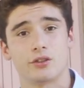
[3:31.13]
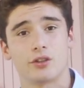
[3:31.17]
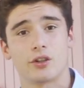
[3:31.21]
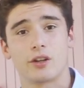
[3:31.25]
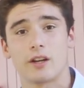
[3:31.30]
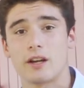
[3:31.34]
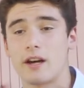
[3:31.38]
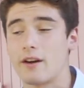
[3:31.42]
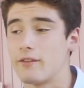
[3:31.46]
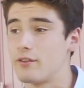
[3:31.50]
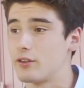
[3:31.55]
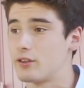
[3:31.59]
You're
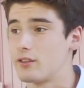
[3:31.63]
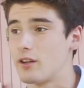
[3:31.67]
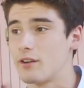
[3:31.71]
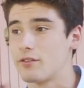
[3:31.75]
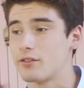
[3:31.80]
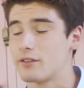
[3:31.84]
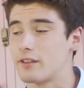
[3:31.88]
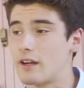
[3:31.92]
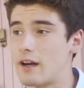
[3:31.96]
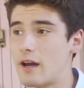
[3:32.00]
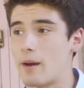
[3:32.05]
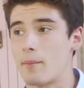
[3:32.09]
gonna have a
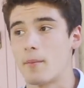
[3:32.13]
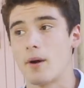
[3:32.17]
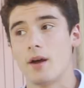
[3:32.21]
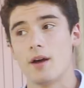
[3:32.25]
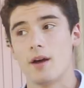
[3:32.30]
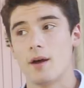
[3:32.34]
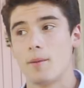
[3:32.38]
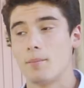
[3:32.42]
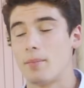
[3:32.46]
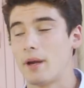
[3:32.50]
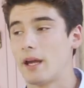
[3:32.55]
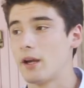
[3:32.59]
tough time
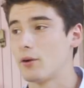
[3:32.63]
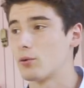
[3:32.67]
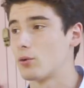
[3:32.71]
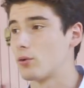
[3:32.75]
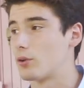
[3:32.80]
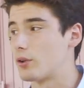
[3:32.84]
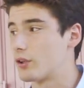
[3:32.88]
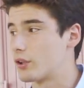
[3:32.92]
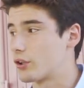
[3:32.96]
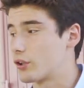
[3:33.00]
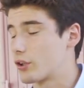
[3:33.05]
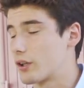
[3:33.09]

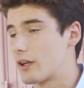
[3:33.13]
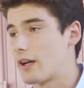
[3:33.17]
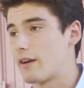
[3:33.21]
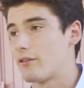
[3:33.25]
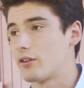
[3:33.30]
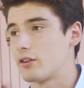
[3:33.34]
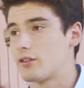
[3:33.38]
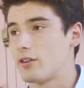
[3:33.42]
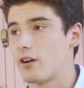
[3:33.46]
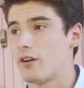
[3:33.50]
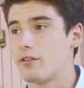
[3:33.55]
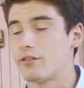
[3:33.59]
payrolling. You're gonna have
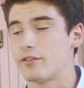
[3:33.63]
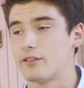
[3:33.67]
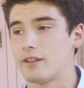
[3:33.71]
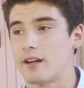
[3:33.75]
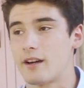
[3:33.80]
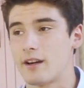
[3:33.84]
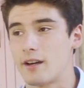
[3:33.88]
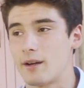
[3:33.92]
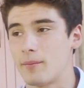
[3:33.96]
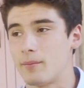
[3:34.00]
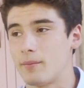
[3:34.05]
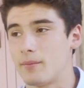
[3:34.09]
a tough
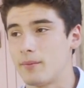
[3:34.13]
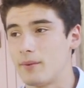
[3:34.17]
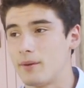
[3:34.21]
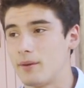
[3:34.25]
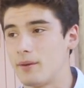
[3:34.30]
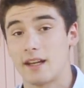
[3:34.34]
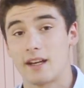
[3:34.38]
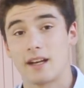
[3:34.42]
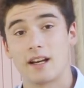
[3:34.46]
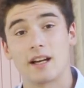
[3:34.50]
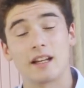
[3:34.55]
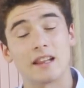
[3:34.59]
time
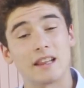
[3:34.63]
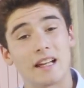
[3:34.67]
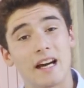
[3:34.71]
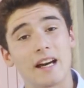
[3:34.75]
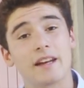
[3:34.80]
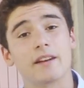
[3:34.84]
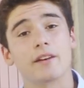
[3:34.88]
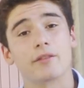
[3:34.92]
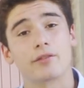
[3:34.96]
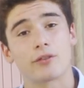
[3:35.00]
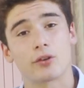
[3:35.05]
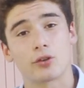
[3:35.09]
getting a
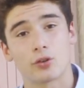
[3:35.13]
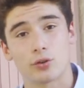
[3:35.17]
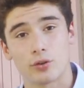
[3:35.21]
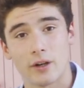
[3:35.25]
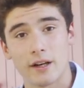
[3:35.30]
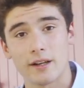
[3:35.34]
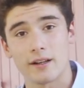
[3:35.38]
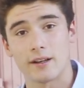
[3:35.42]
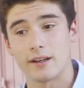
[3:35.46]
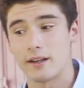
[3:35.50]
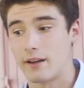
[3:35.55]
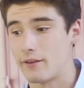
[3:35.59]
line of
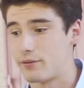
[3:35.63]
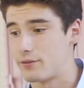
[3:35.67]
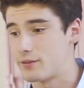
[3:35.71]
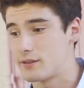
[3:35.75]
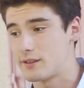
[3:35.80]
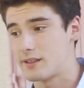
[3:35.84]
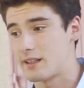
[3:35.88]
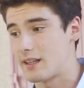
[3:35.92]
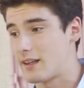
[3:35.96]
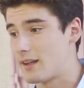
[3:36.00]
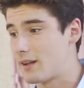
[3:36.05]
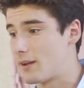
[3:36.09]
credit if,
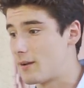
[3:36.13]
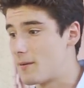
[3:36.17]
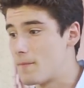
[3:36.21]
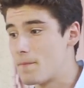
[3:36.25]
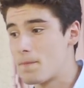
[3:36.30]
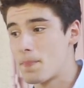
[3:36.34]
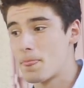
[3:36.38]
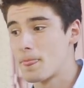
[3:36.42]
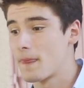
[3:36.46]
say,